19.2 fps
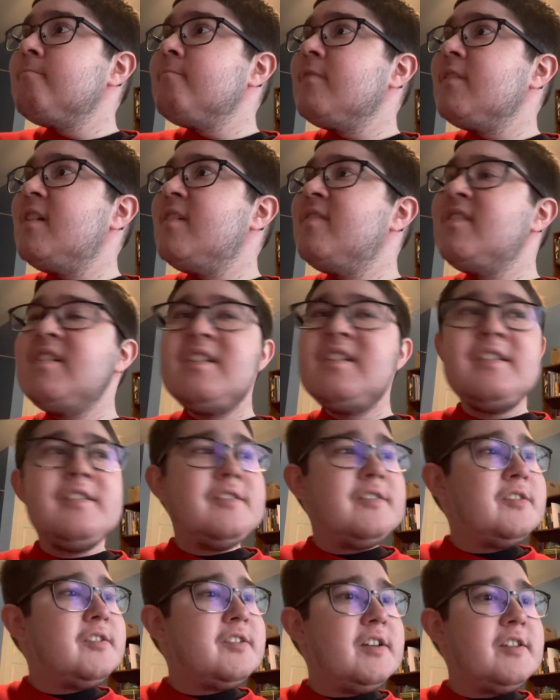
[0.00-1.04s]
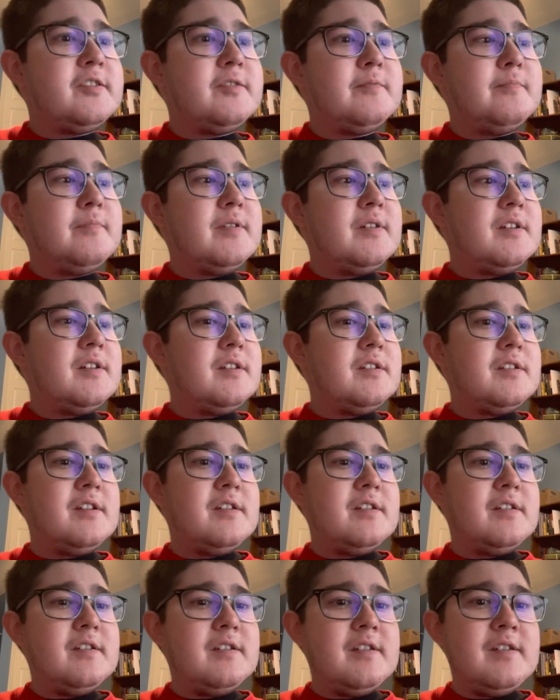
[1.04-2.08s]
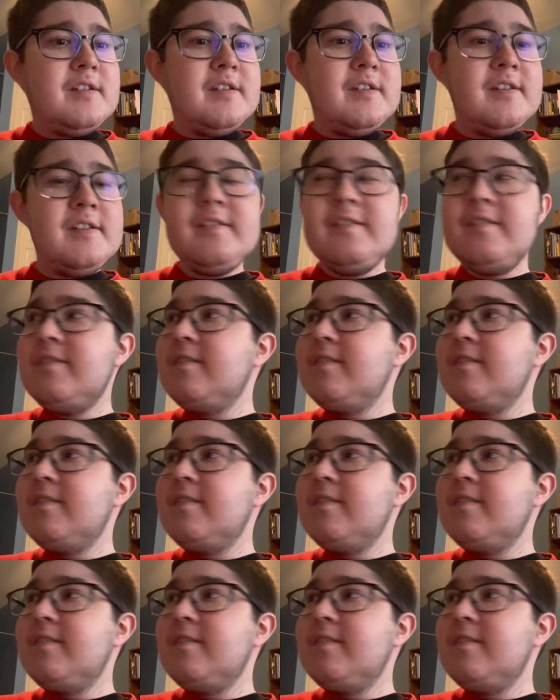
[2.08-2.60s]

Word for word: And then Stetson Bennett did did,